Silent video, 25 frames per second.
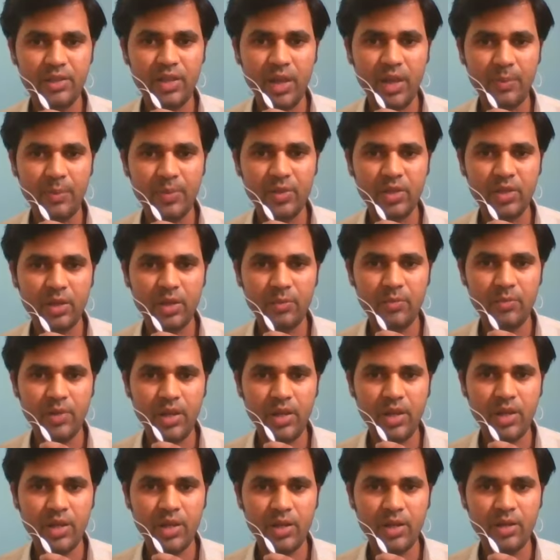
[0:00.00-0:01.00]
tapetum
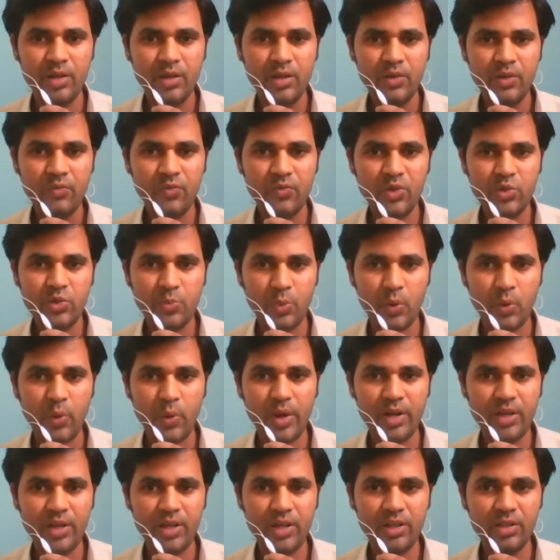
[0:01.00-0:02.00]
layer, which
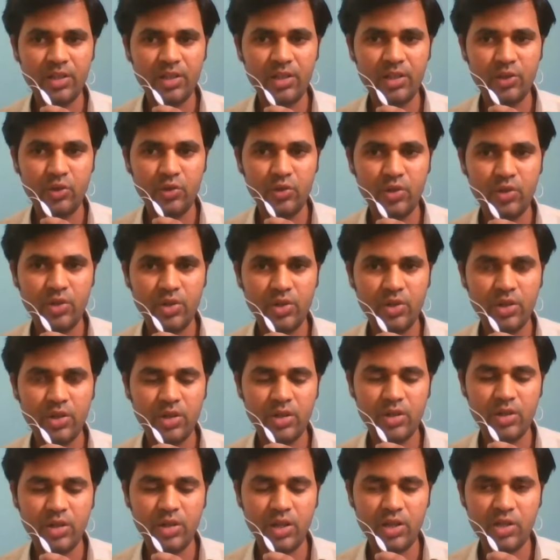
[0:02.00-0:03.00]
provided the
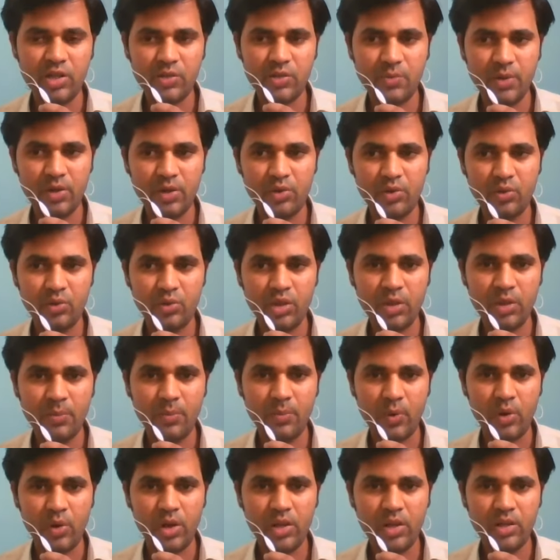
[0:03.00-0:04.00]
nourishment to the
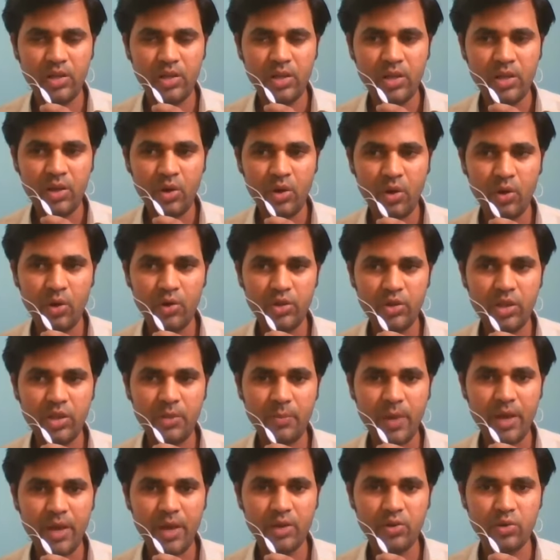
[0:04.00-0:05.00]
pollen or the
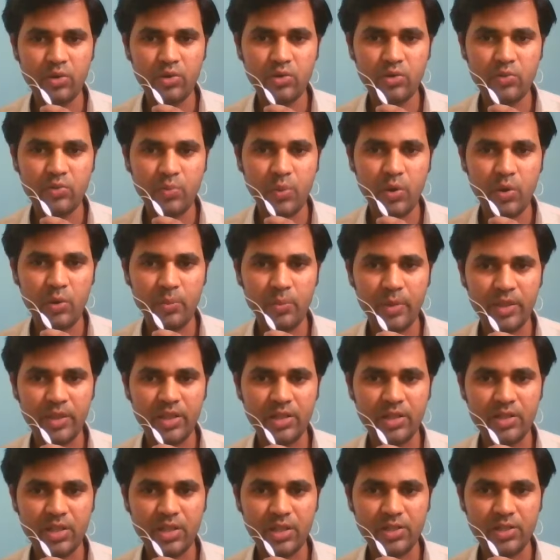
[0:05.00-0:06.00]
microspore
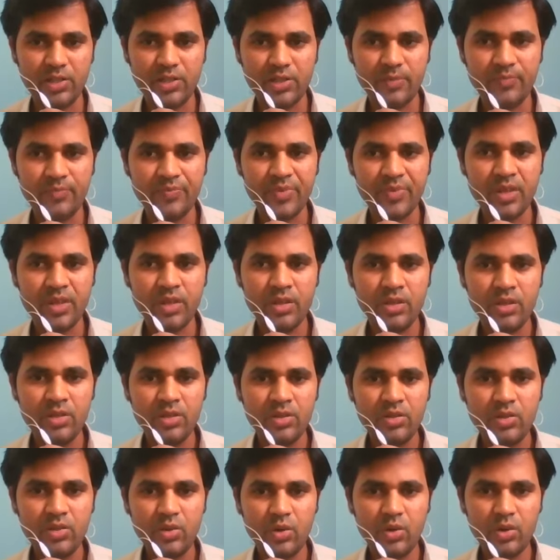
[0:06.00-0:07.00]
mother cells.
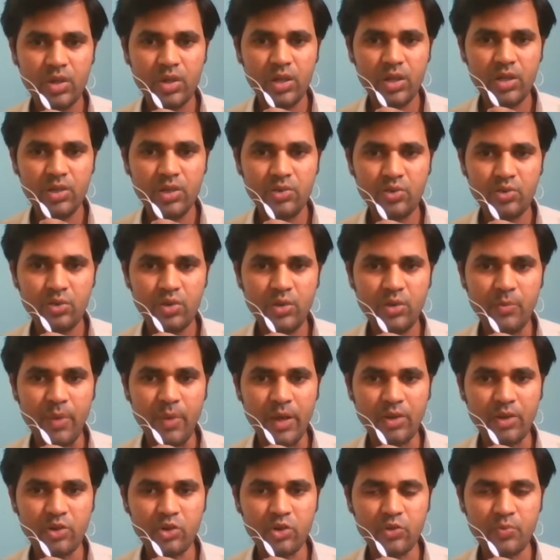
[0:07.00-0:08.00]
Okay, so the
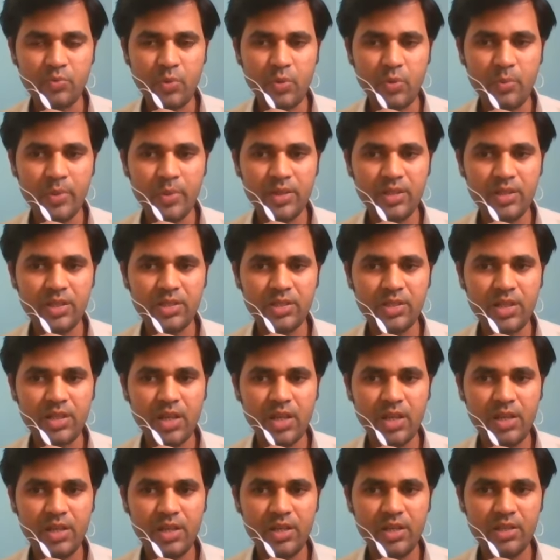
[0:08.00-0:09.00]
microspore mother
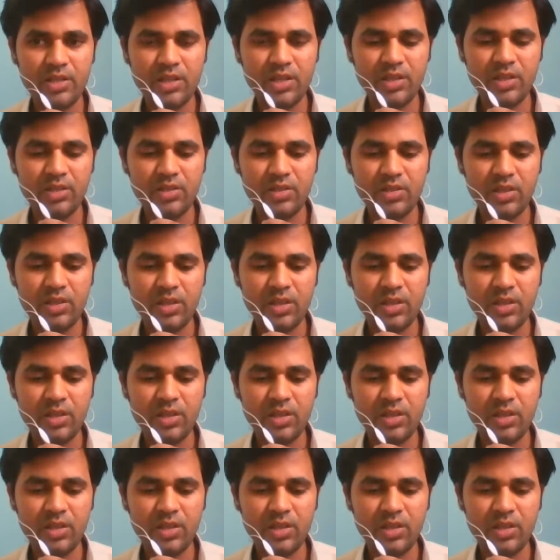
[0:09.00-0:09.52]
cell is